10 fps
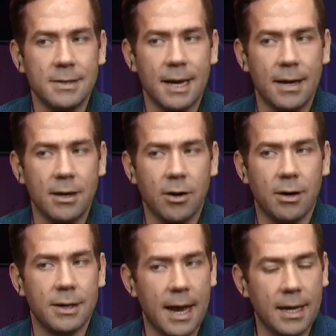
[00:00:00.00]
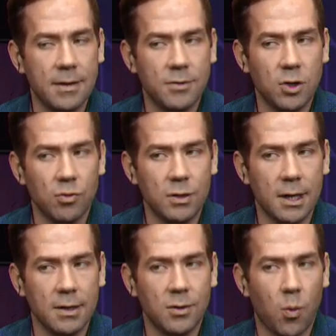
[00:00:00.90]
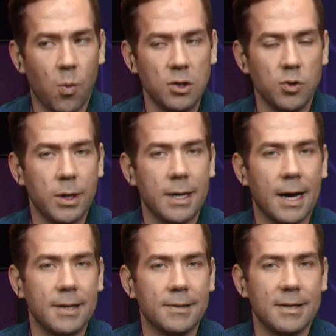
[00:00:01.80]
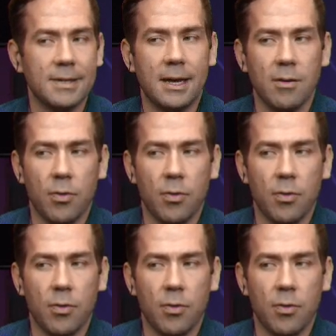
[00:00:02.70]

10-year negative 2 ticks, 129.16.